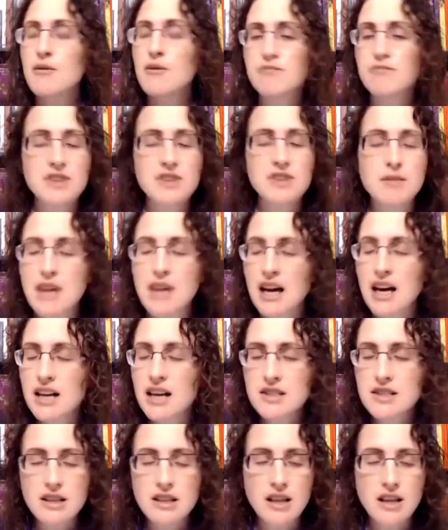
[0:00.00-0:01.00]
the mind
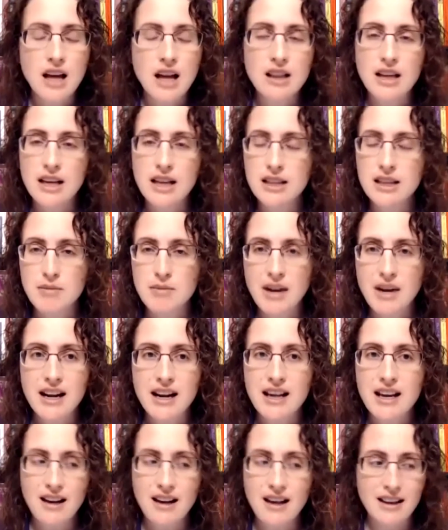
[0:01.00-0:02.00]
is a lot like the
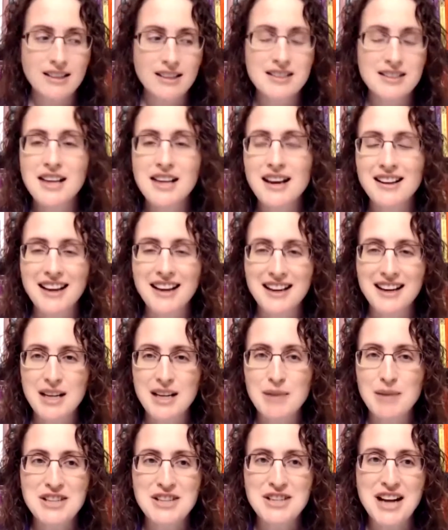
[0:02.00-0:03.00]
body. I like to say a lot of
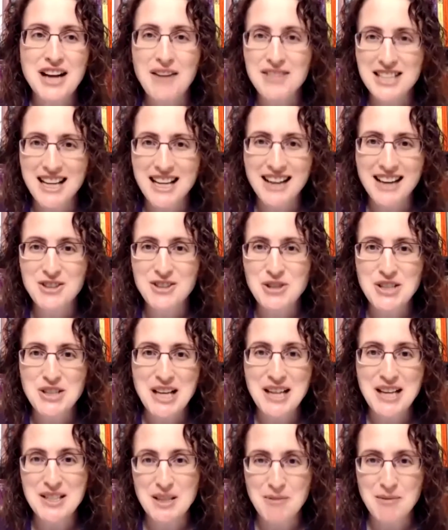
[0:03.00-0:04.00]
times you have to
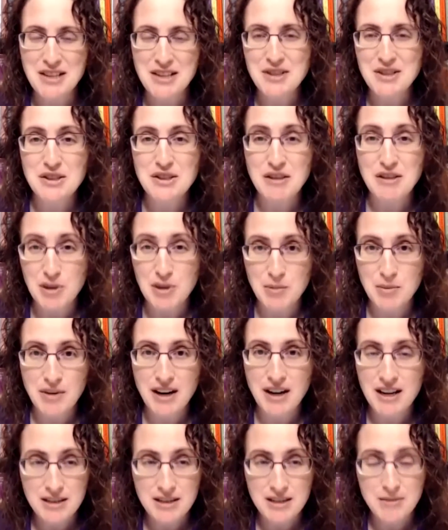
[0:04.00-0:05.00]
exercise the muscles of your
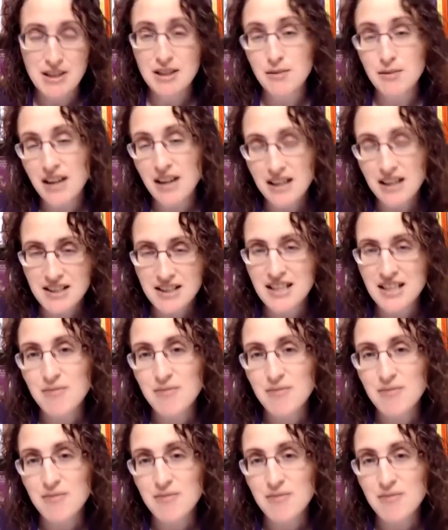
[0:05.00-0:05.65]
brain. I mean, your brain doesn't have